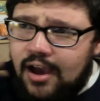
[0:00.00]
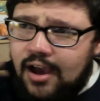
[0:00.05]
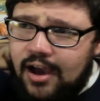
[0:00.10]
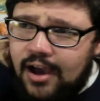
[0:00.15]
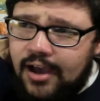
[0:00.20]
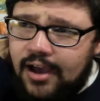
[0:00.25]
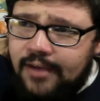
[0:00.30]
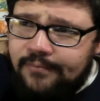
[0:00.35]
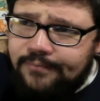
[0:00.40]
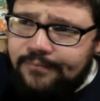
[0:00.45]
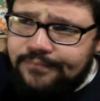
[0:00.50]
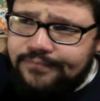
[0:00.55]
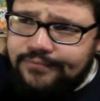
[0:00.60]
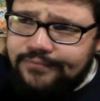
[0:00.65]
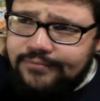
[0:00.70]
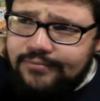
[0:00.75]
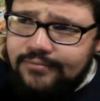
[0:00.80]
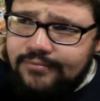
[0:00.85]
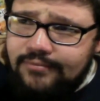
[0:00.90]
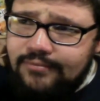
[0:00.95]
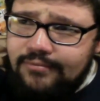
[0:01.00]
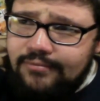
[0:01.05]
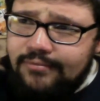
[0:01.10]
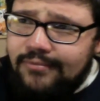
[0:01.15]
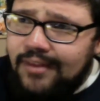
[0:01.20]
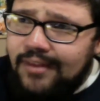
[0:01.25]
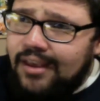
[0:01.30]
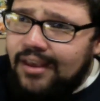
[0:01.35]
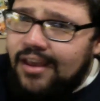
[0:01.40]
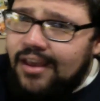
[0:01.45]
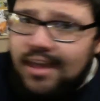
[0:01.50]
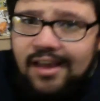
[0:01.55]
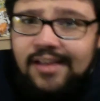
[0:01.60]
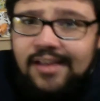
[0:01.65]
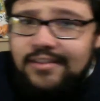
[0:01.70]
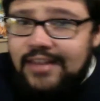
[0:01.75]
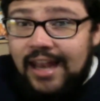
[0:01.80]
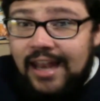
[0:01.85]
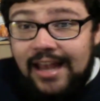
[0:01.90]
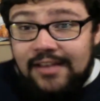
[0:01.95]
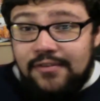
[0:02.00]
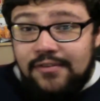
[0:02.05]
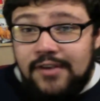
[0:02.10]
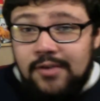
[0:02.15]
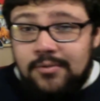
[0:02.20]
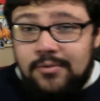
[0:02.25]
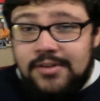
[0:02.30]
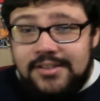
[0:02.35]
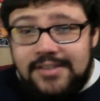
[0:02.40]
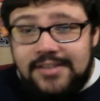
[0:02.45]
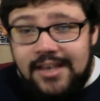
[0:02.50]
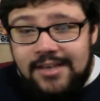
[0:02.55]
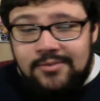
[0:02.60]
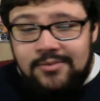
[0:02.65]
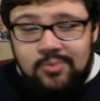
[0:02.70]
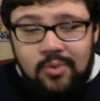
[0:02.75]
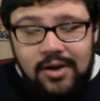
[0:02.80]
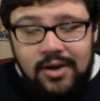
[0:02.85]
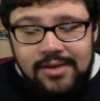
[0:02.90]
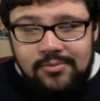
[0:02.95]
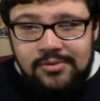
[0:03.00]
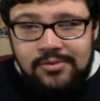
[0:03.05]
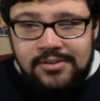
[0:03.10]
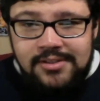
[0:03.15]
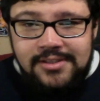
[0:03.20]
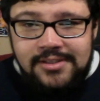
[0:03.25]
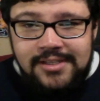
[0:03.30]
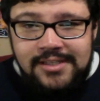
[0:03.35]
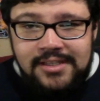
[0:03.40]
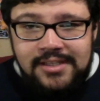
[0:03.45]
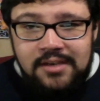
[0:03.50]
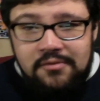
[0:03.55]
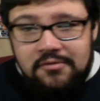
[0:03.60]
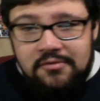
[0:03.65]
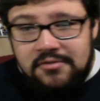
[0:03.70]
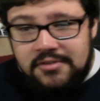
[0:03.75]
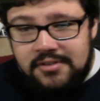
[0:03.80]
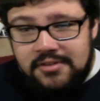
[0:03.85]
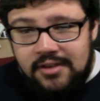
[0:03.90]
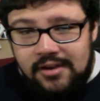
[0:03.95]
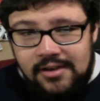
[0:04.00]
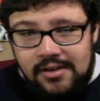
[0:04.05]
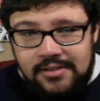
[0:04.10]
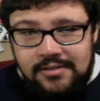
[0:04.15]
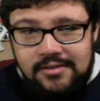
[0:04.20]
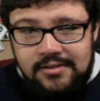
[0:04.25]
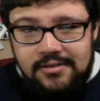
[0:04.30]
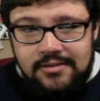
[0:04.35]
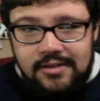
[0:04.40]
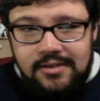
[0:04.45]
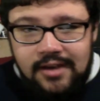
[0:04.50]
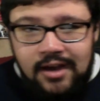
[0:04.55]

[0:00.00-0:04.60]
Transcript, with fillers: Um, the last thing I want to say is why wasn't it different sizes?